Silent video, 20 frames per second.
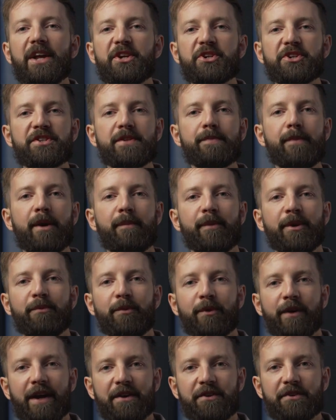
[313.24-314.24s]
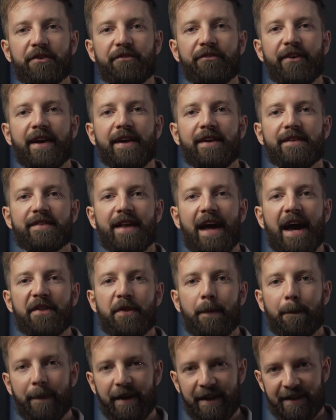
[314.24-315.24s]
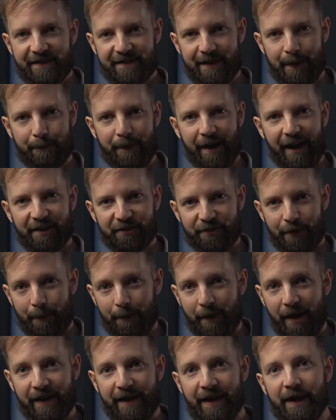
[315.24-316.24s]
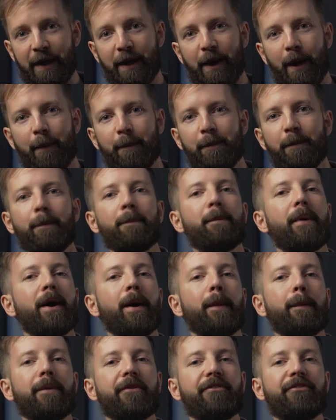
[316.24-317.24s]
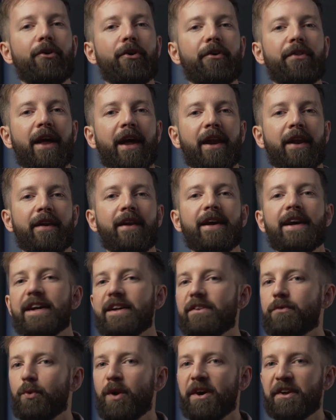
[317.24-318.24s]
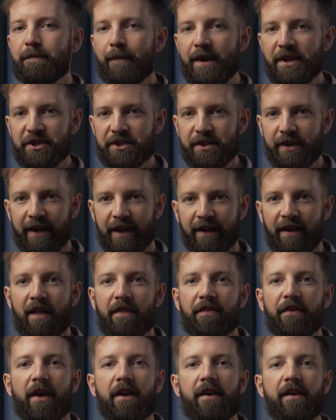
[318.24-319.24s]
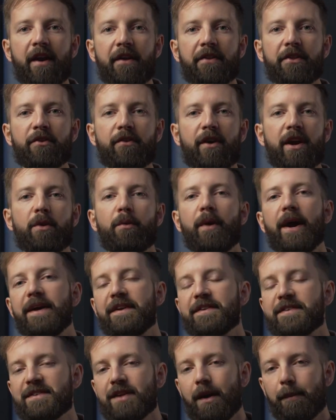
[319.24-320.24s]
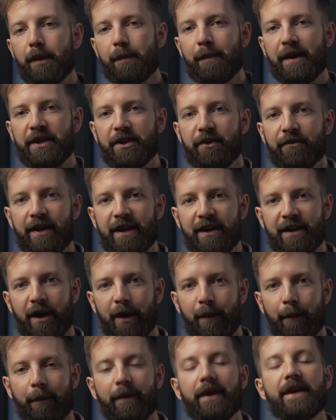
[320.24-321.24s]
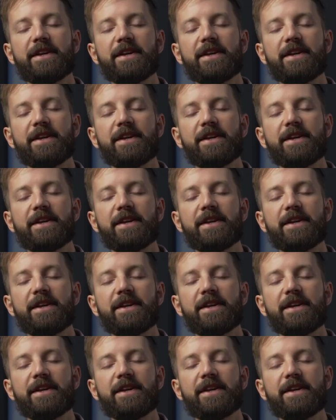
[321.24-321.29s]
In just a moment, we'll get to the phase that had the biggest impact on my income, but before then, it's worth mentioning that another great way to supplement your income